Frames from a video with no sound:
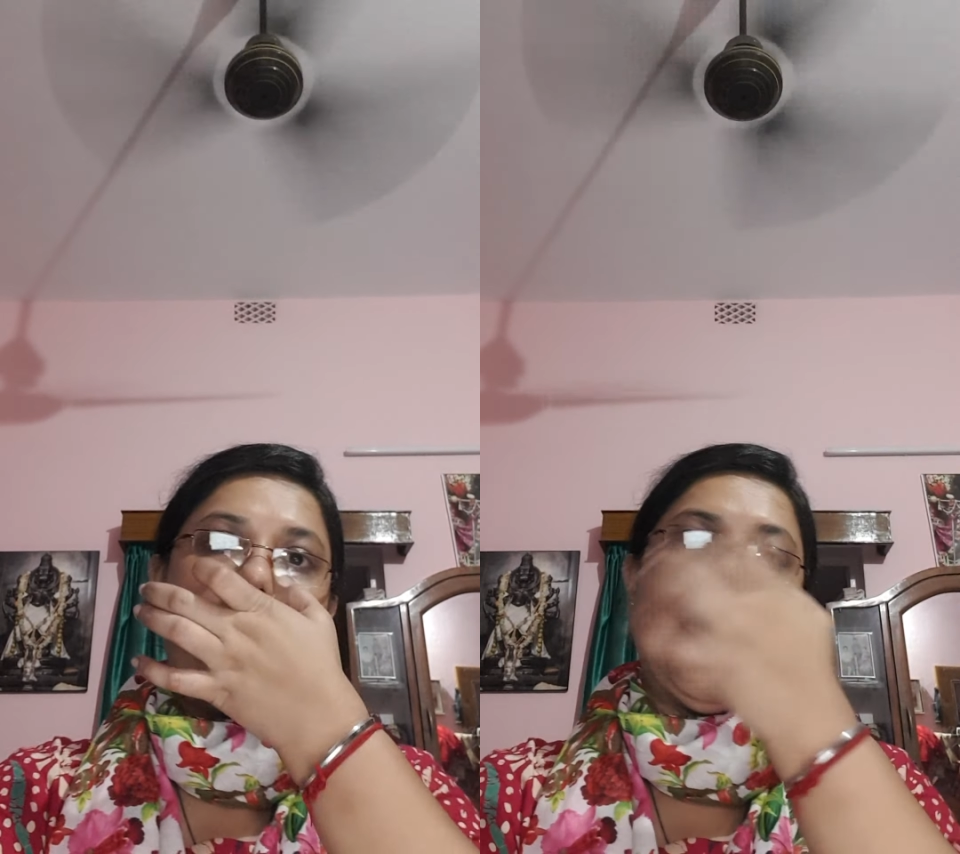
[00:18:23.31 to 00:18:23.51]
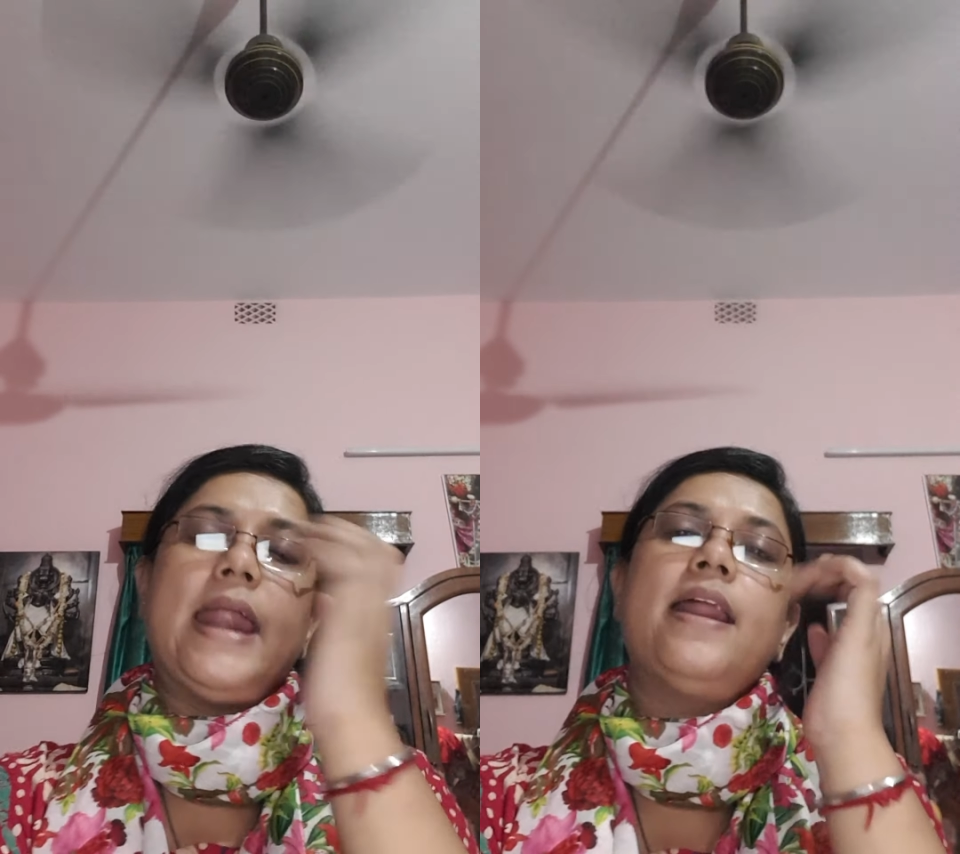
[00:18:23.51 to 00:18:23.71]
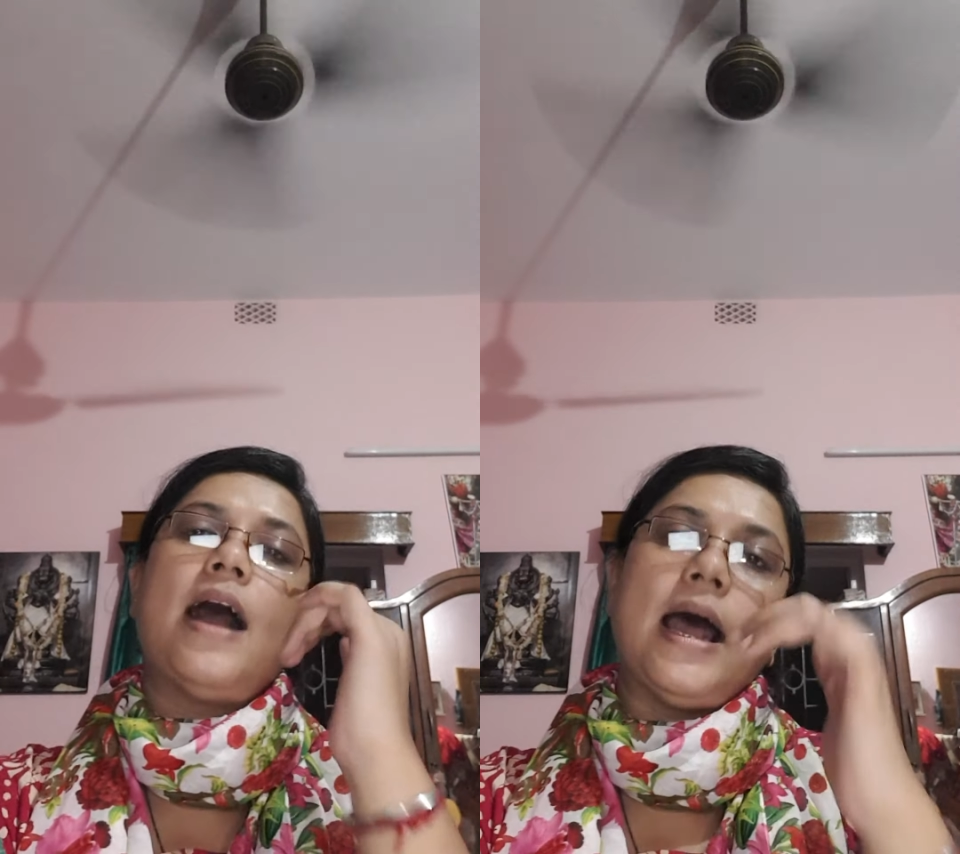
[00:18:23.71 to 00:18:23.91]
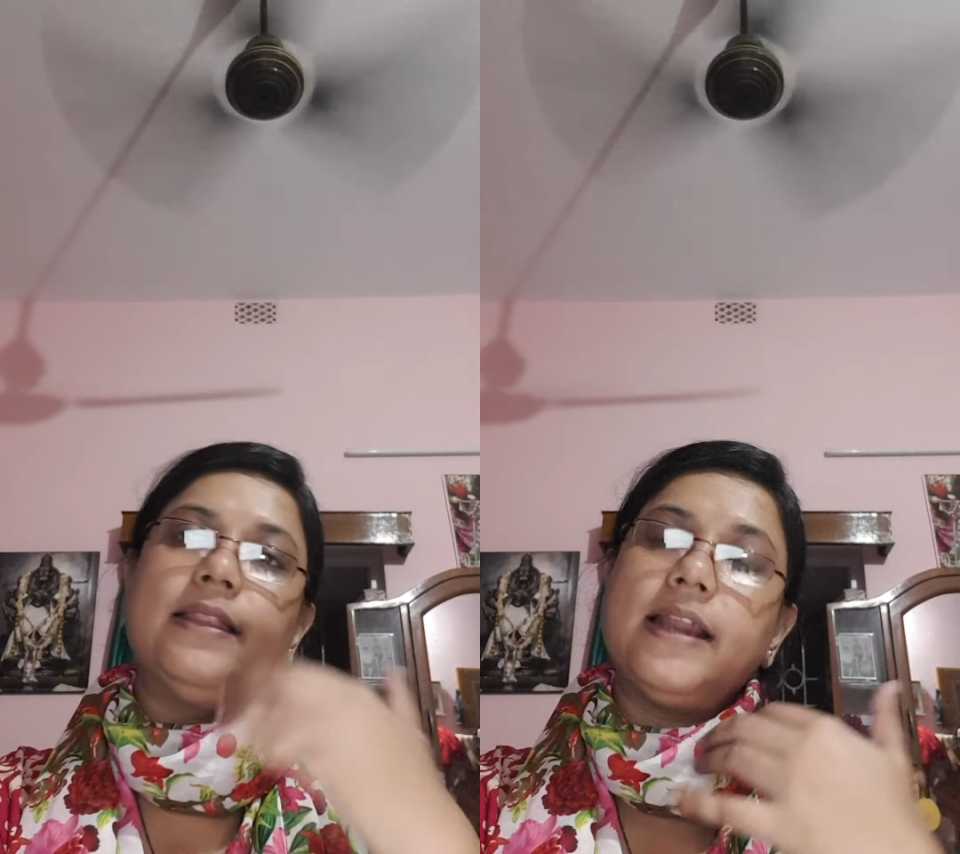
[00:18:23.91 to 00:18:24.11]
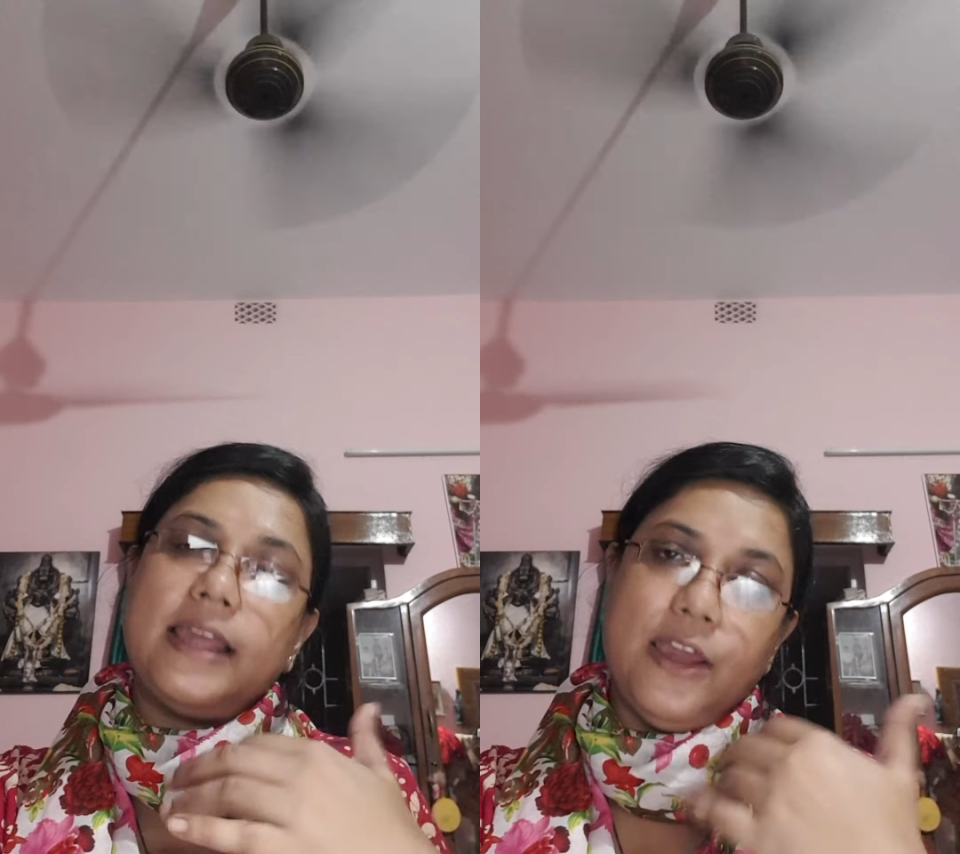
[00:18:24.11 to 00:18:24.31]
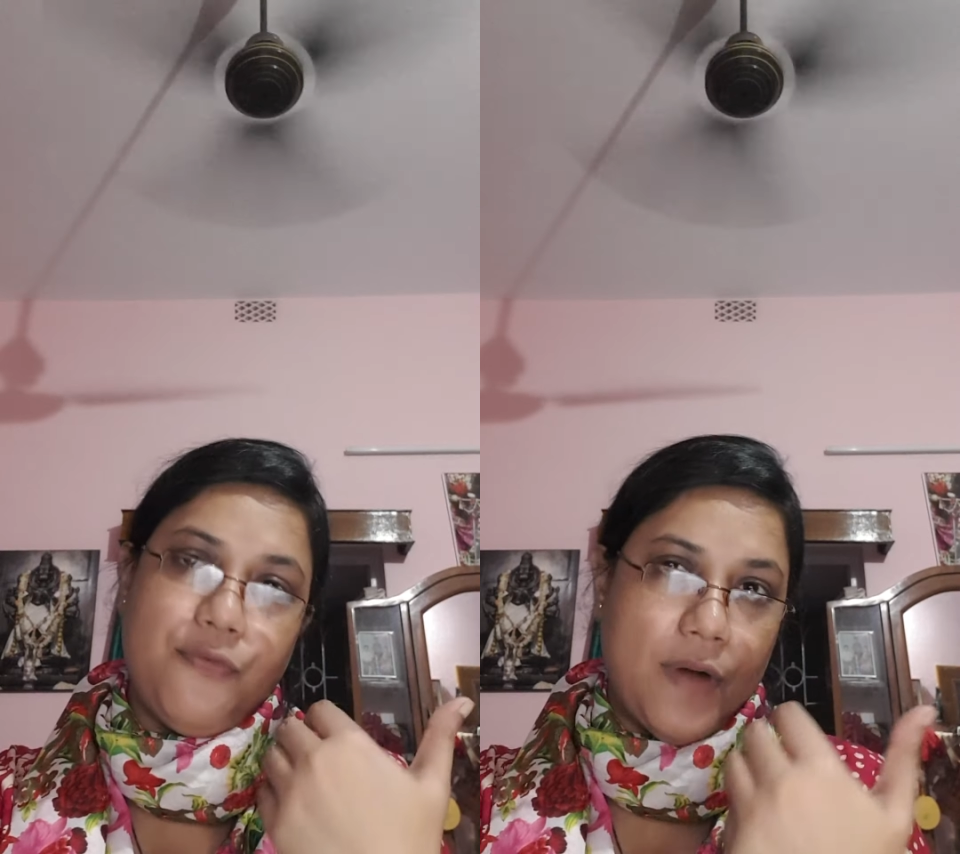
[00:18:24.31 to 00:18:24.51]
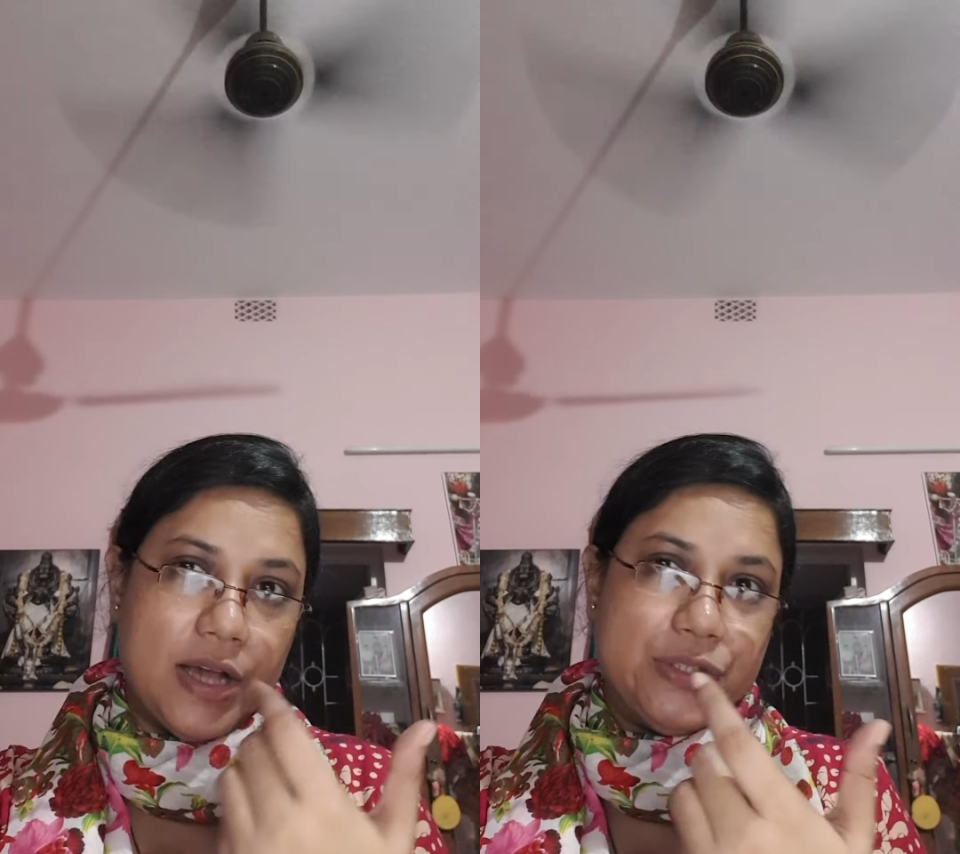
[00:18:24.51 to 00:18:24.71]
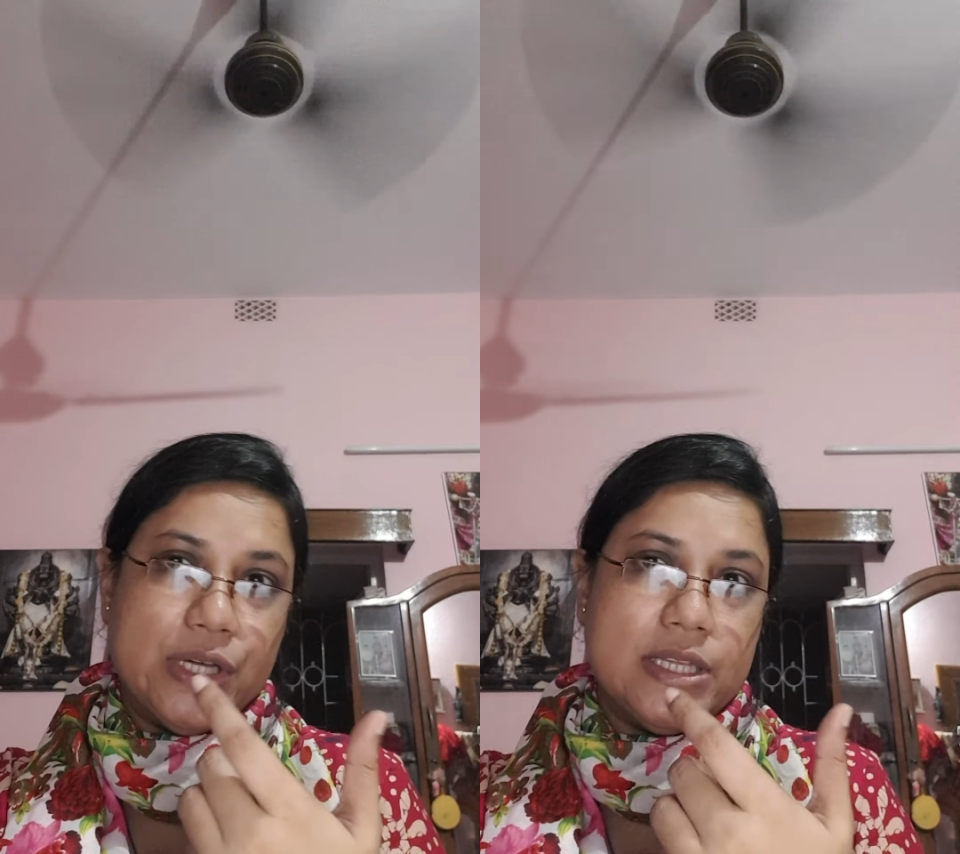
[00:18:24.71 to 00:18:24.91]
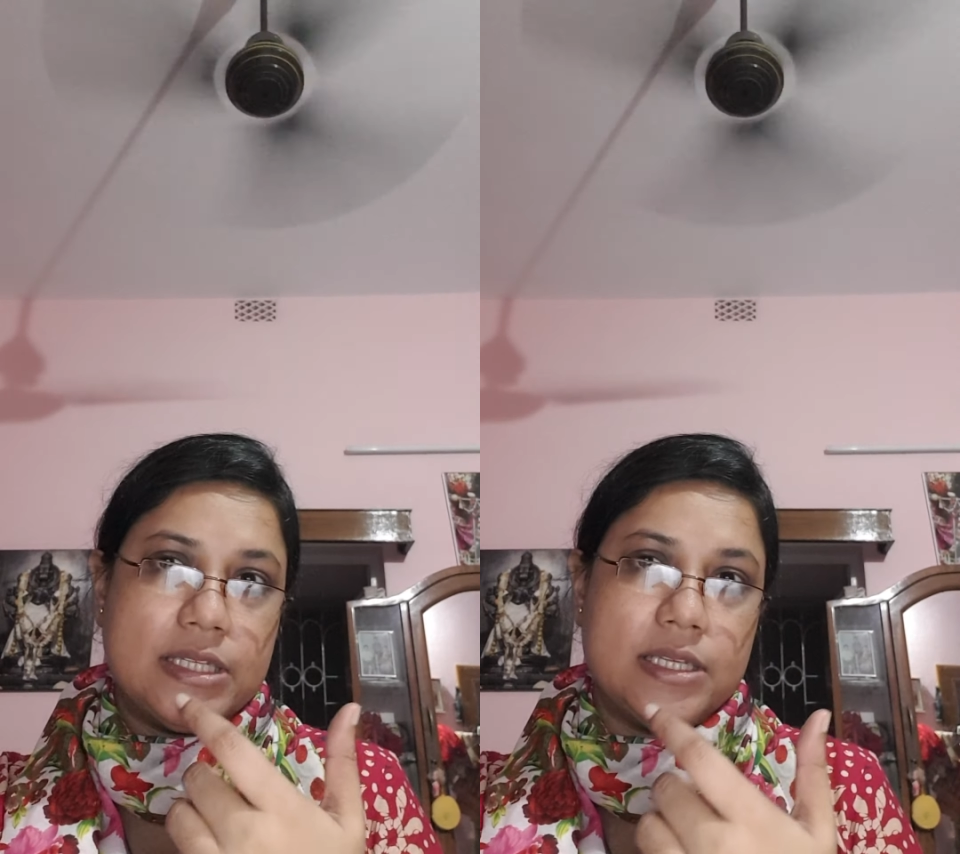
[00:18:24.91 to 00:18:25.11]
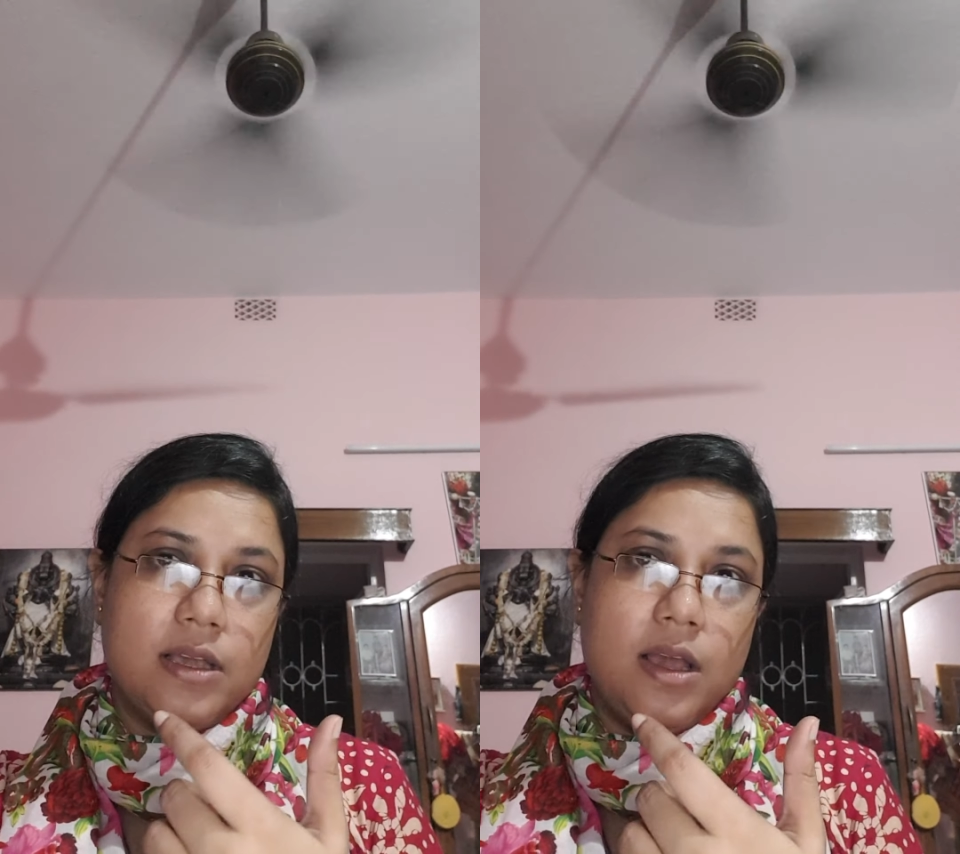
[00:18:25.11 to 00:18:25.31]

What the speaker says: and other key functions